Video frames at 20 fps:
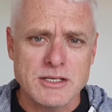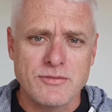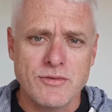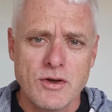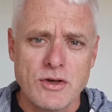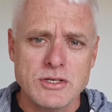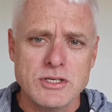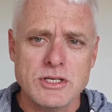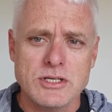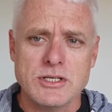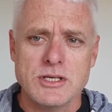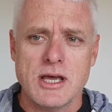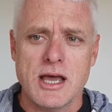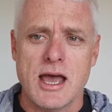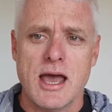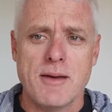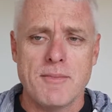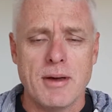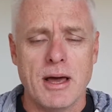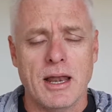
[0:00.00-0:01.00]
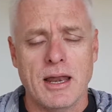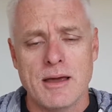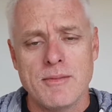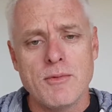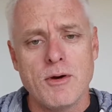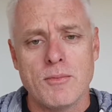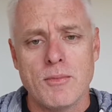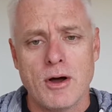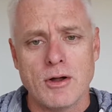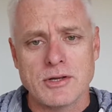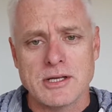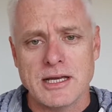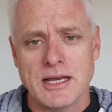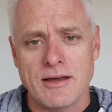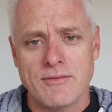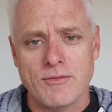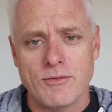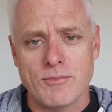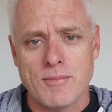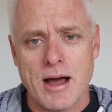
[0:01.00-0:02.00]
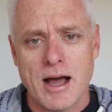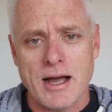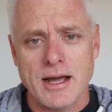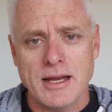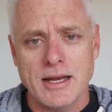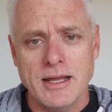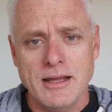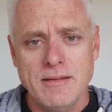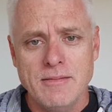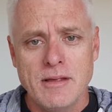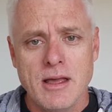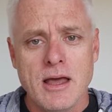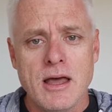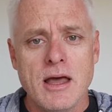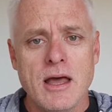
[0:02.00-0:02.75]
First is your MLM, or multi-level marketing.